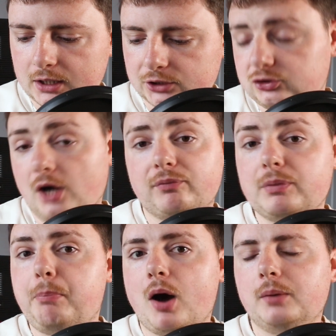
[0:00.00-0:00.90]
Start from
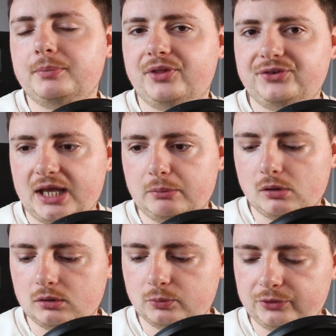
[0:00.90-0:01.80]
the bottom of the
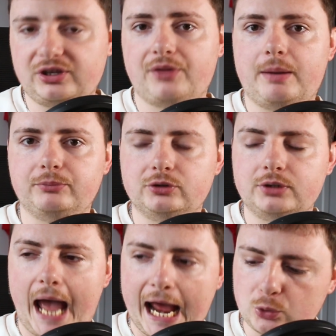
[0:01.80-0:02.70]
table with
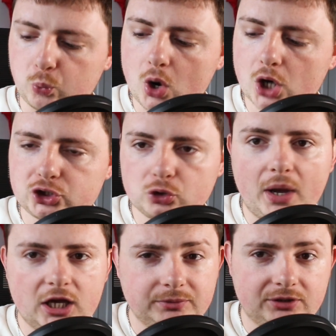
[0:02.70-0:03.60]
Southampton and work your
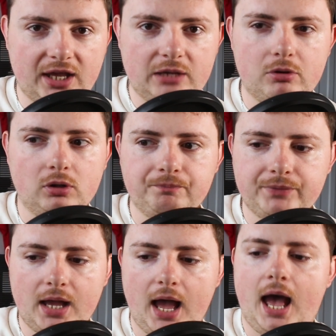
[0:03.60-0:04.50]
way up the table.
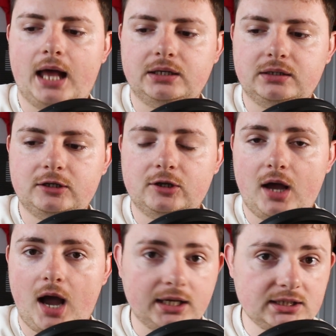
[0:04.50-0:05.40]
And
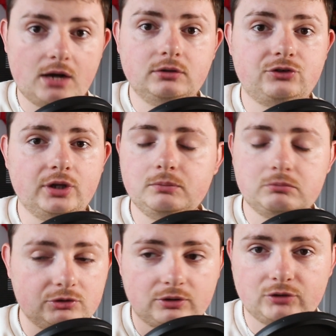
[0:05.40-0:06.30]
I can guarantee,
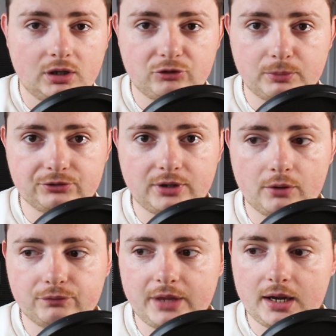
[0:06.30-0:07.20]
because I've done this
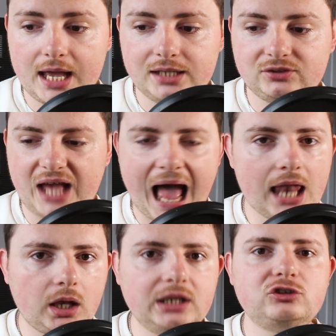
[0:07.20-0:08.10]
myself, there is
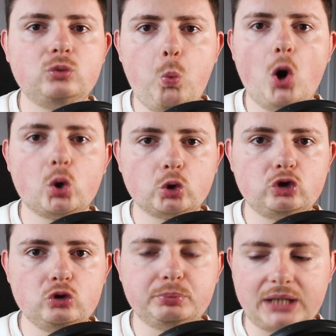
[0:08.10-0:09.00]
at least 1 or
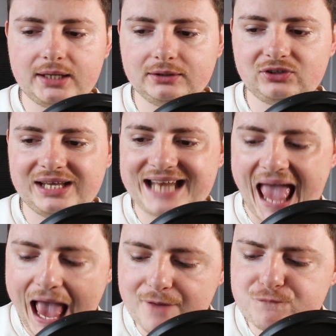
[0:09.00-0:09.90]
2 players in
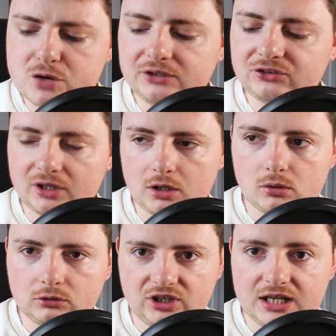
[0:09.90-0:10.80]
every
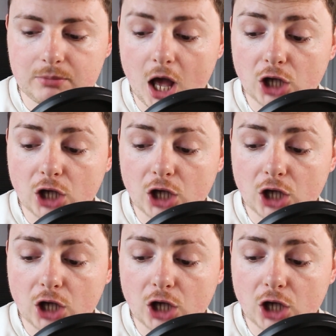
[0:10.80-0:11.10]
single team,